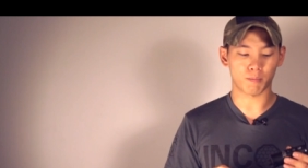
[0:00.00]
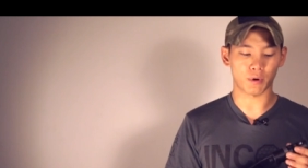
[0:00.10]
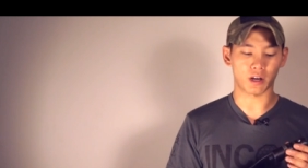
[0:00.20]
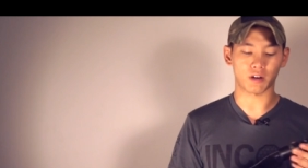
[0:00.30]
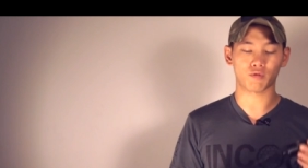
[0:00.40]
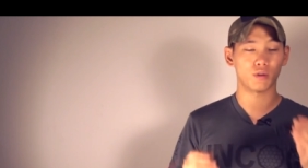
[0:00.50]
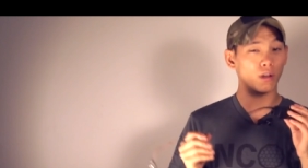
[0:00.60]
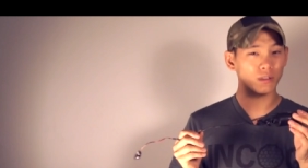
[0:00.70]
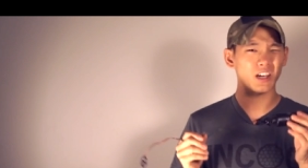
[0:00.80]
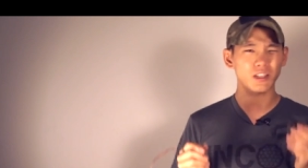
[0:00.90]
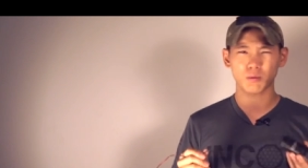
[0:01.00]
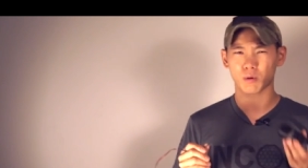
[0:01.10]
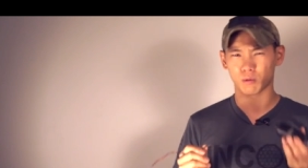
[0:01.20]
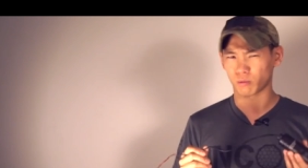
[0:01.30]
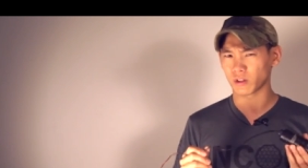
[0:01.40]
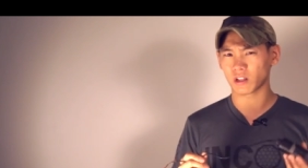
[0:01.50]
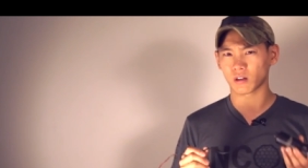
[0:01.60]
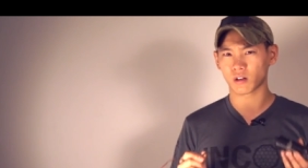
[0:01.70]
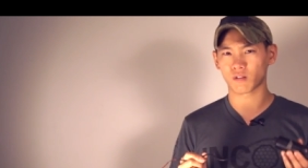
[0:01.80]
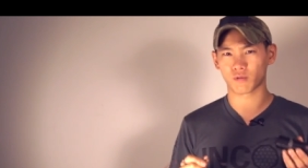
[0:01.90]
but for those guys who are really
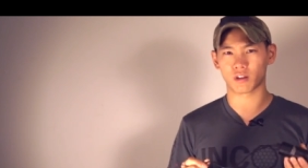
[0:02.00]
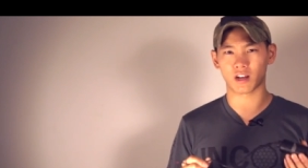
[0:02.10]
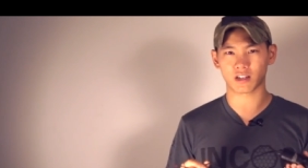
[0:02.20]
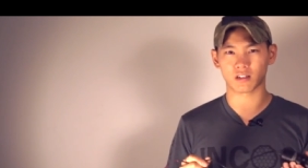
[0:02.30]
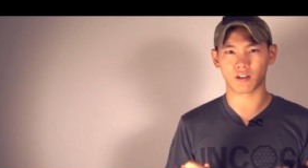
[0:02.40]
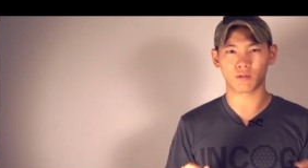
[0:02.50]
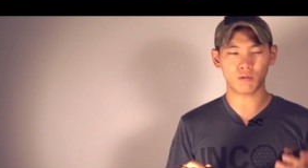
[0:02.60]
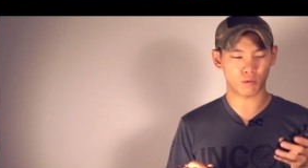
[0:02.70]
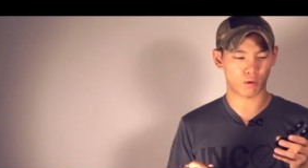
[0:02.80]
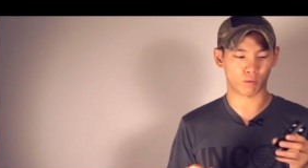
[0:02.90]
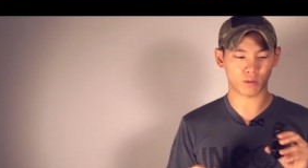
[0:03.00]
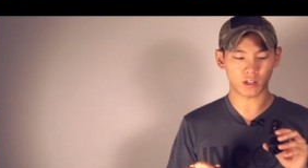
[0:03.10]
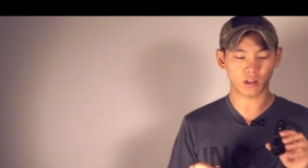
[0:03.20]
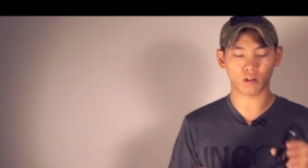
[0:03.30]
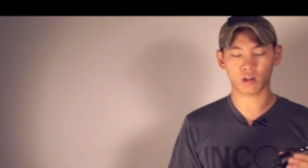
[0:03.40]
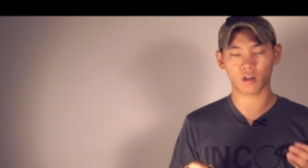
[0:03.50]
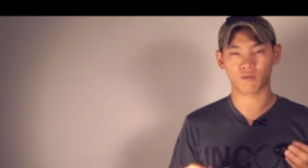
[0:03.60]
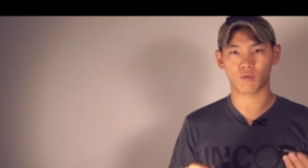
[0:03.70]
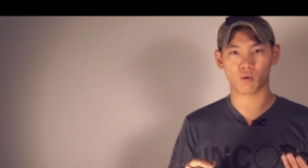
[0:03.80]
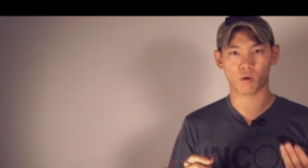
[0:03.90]
looking for the next level, who are really
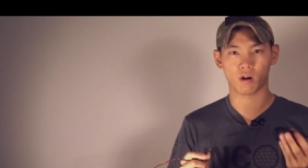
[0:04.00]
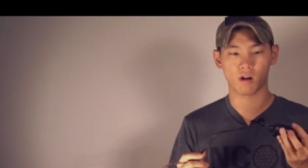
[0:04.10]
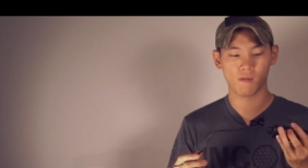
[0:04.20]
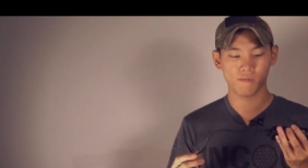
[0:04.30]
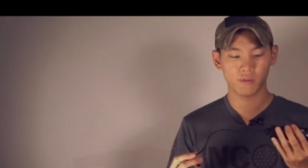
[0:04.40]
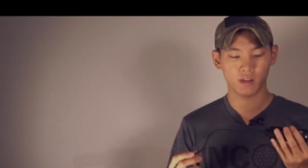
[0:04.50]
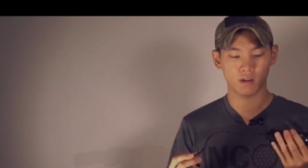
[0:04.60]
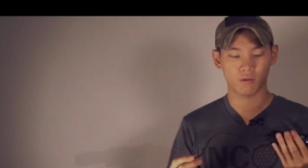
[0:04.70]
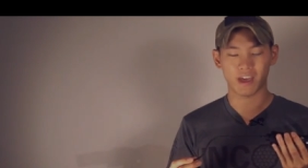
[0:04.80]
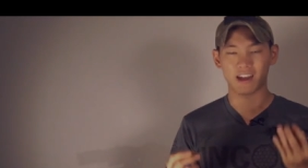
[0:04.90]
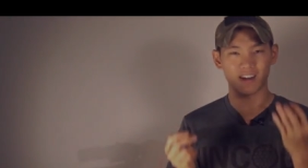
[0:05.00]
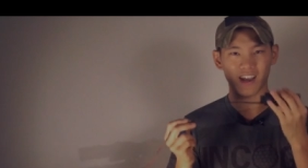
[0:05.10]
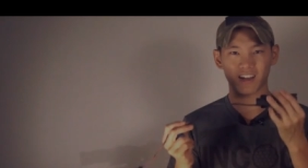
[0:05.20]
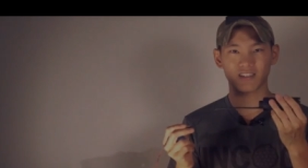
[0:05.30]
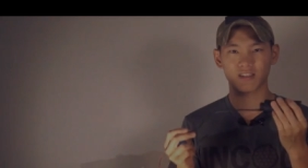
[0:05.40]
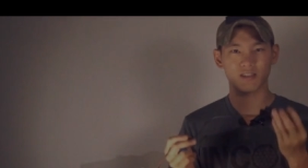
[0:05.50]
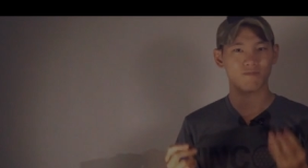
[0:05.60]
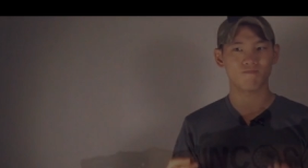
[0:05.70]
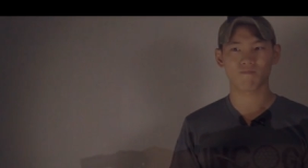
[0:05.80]
looking for, you know, that next